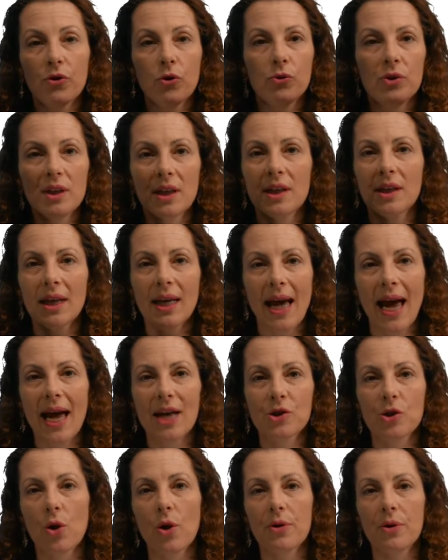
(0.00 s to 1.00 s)
if you didn't
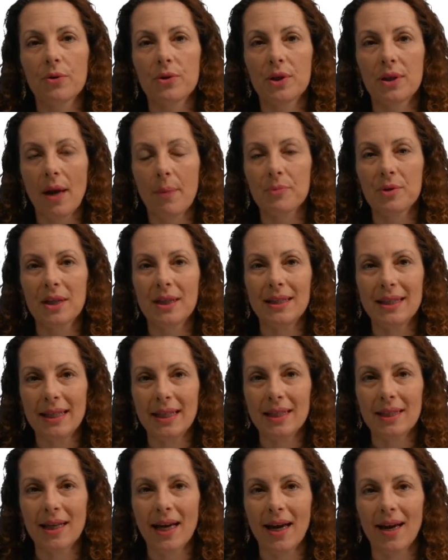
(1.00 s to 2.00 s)
catch all those steps in
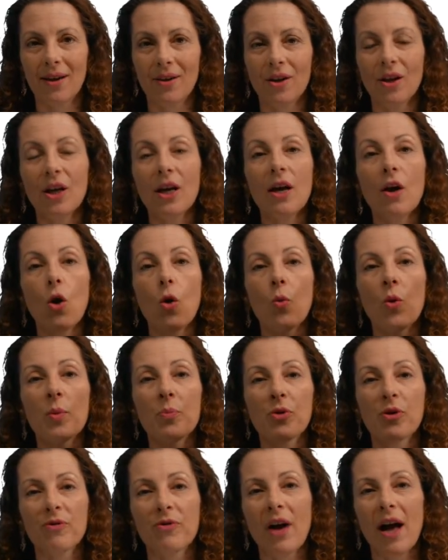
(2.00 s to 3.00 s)
detail. We
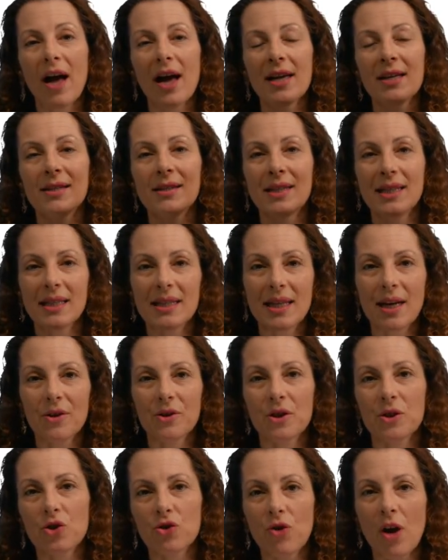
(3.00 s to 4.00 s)
provide
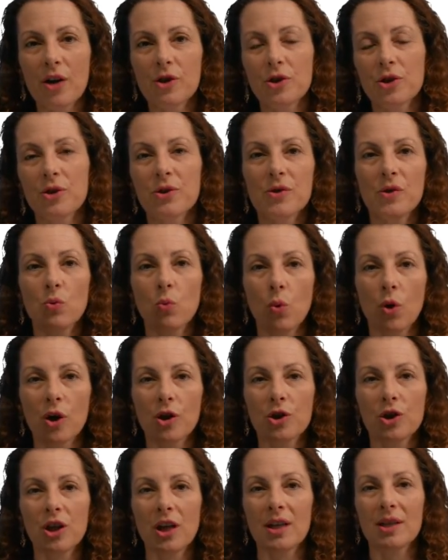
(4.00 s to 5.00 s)
detailed instructions and
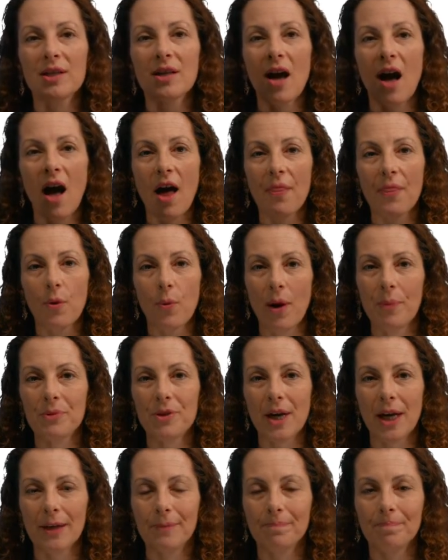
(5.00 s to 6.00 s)
worksheets on the
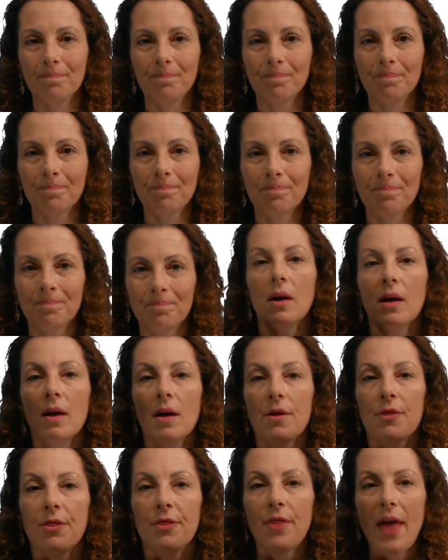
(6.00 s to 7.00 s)
website.
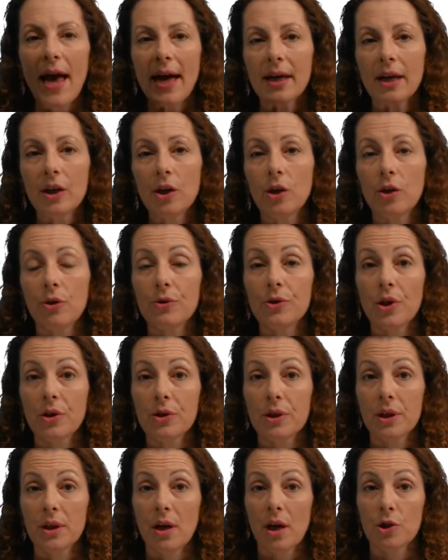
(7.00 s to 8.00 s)
That concludes
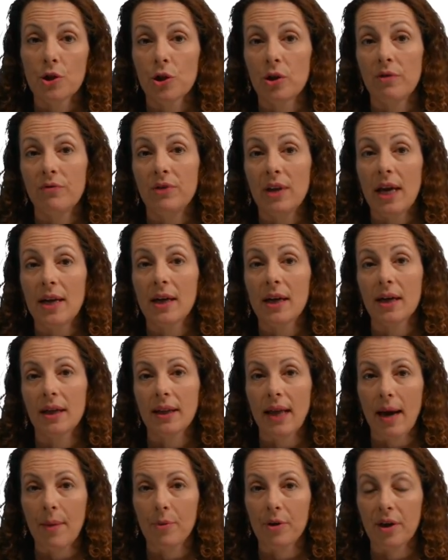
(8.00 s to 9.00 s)
our discussion of data
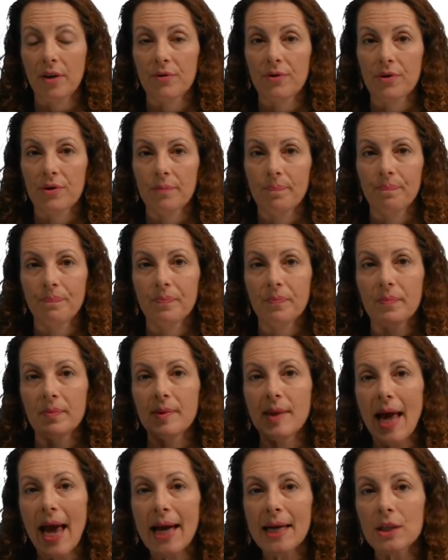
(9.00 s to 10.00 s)
collaboratives.
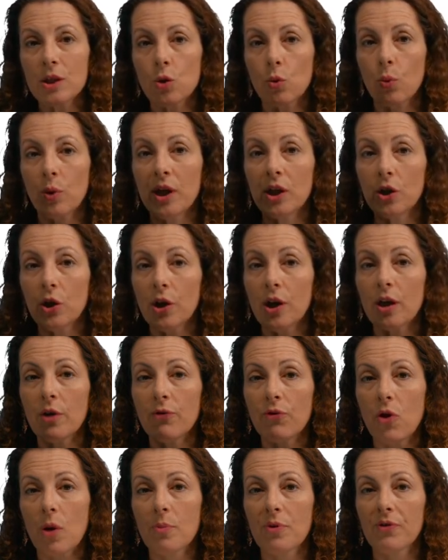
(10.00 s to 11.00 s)
Next, we look at
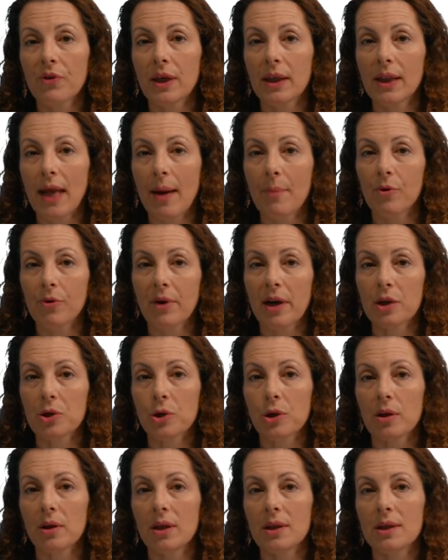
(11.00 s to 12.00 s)
a form of
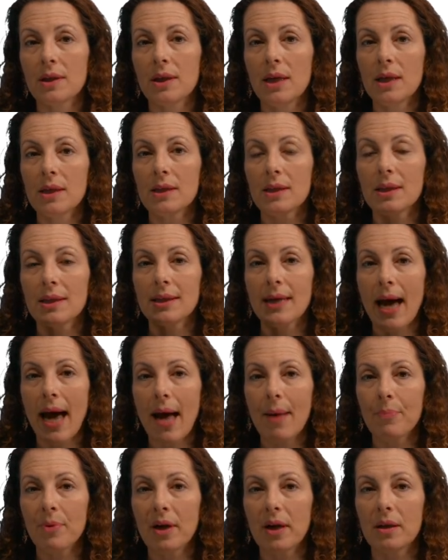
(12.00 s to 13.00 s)
collaboration that seeks to
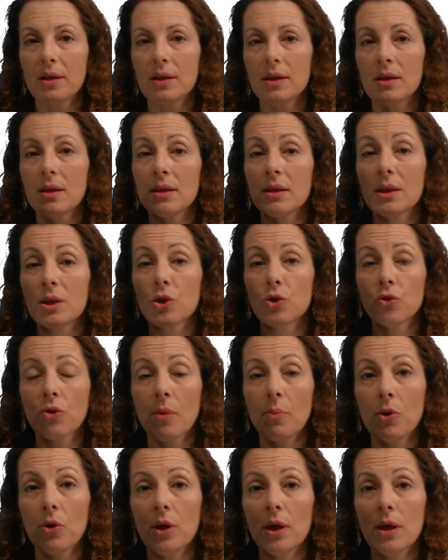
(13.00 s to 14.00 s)
tap into the
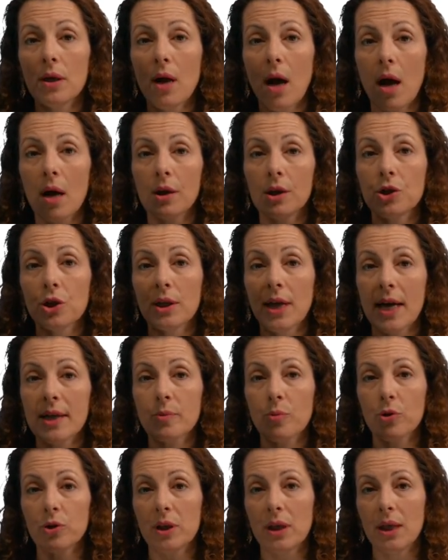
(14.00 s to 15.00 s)
distributed knowledge and
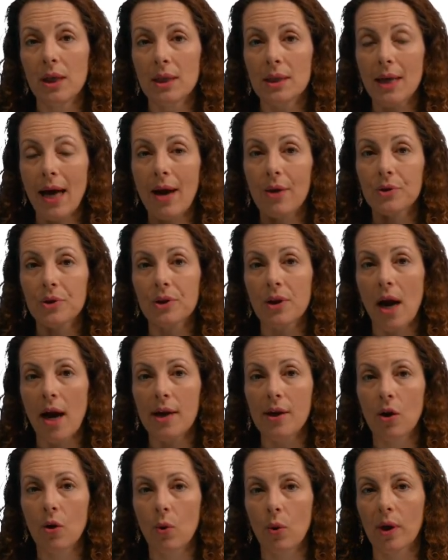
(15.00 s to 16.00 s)
expertise
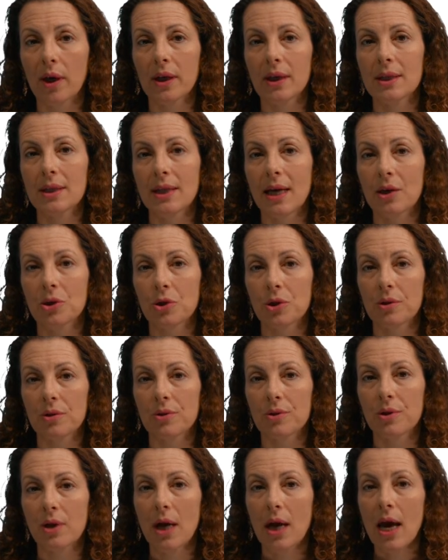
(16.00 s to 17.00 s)
outside our
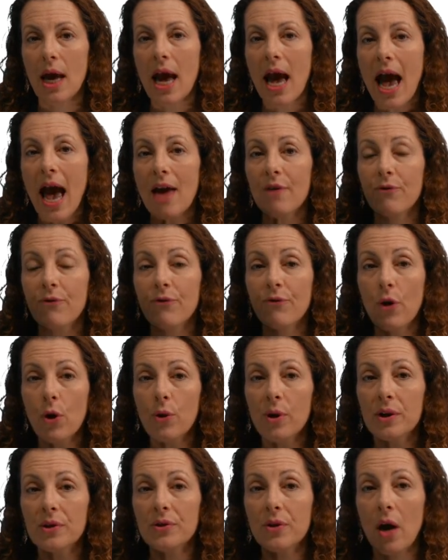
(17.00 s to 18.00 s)
organizations and
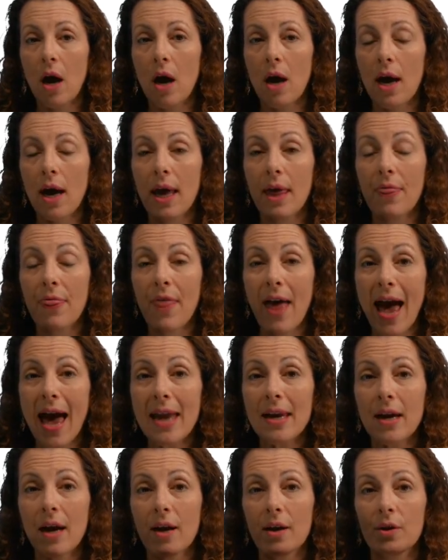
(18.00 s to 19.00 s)
focus on
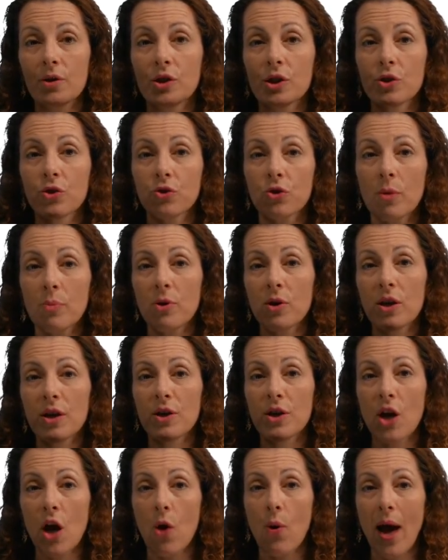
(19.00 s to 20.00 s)
that
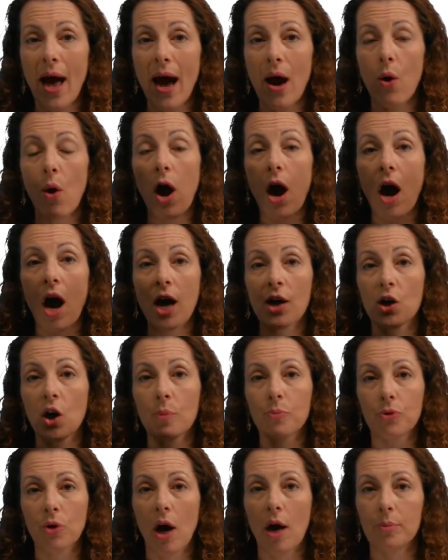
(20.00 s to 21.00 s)
distributed know-how on
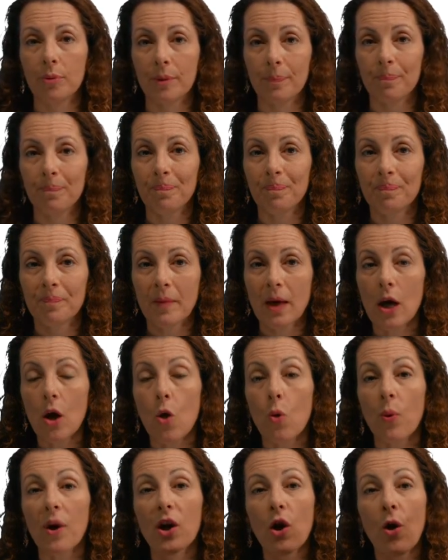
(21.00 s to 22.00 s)
our problem.
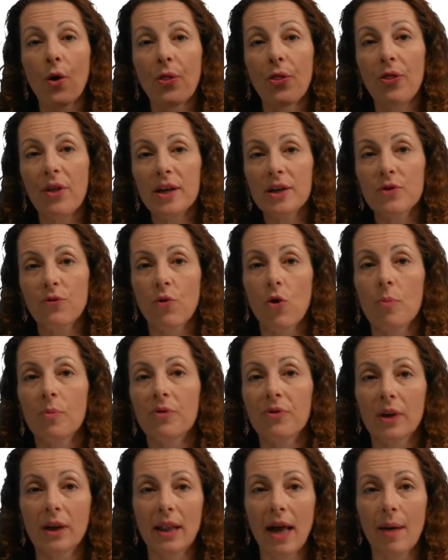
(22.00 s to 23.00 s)
We call this
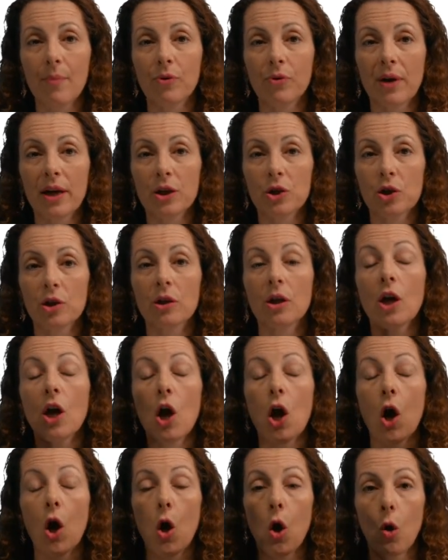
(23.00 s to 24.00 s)
form of collaboration
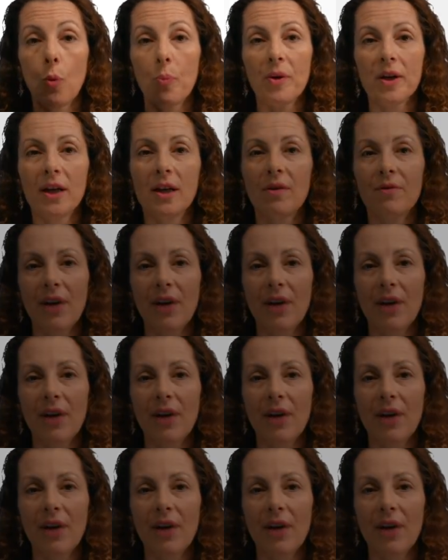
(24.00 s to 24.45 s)
open